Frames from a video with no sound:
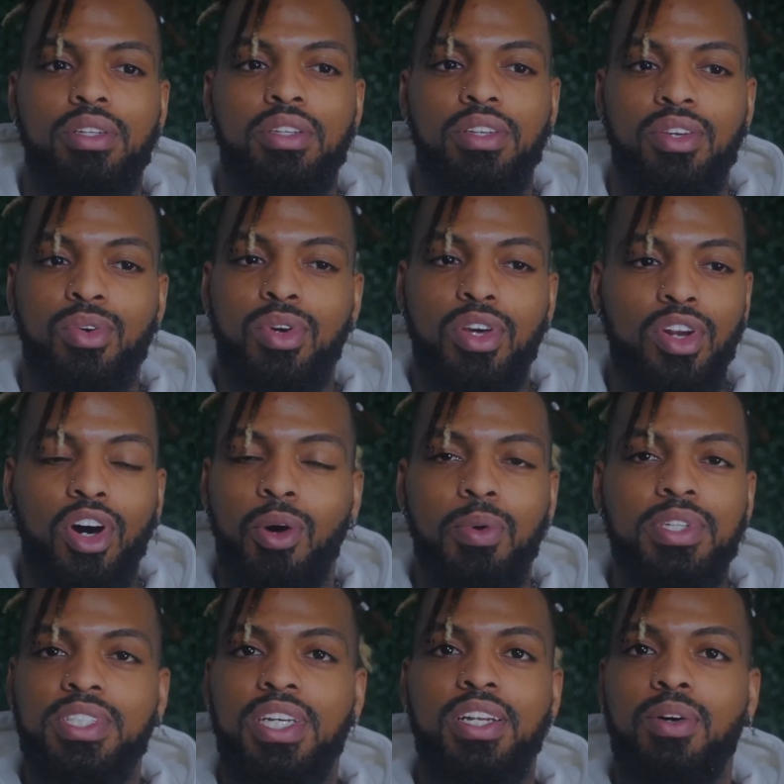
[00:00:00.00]
You can
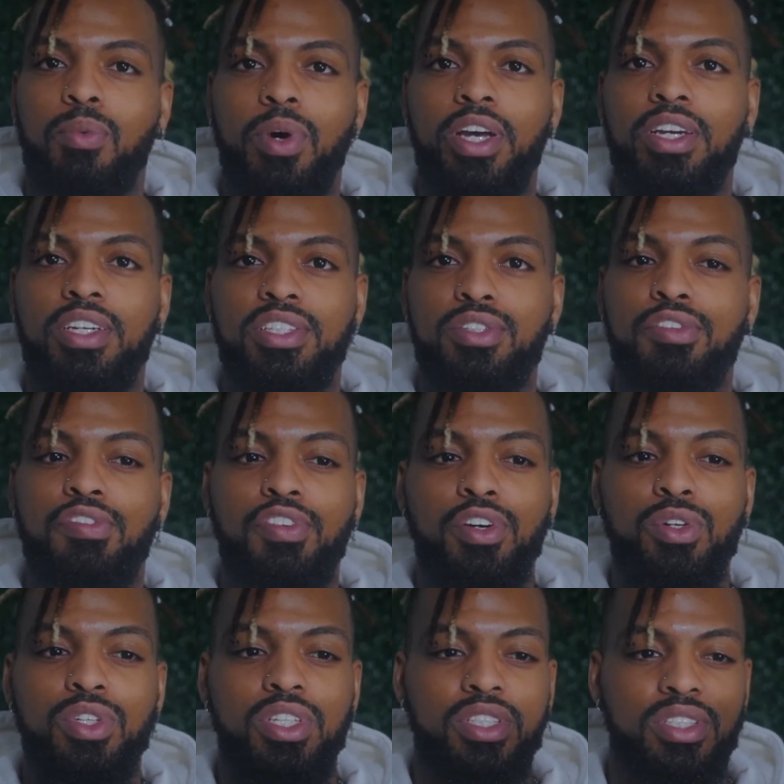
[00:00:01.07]
always get away because you
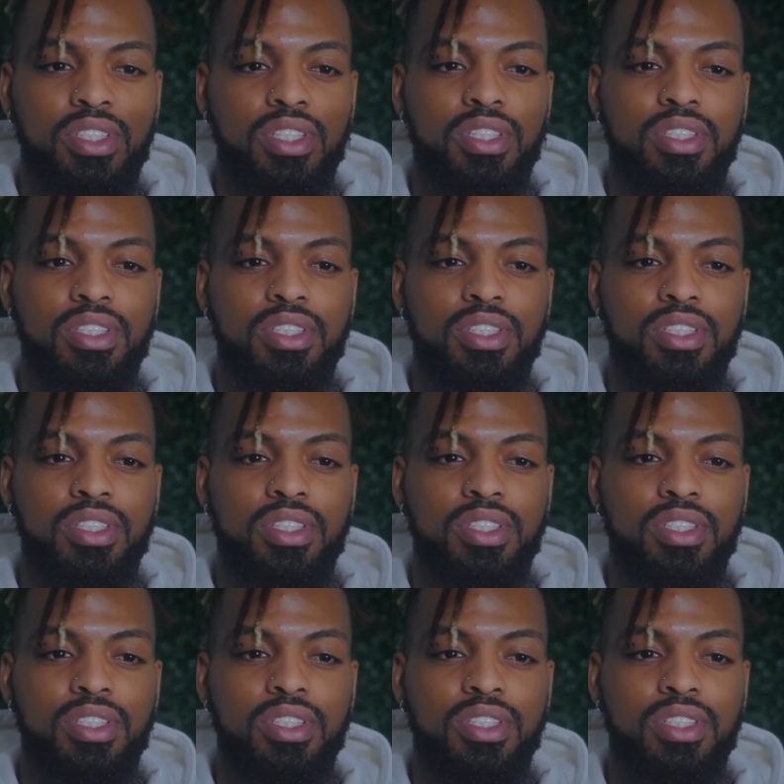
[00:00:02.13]
feel this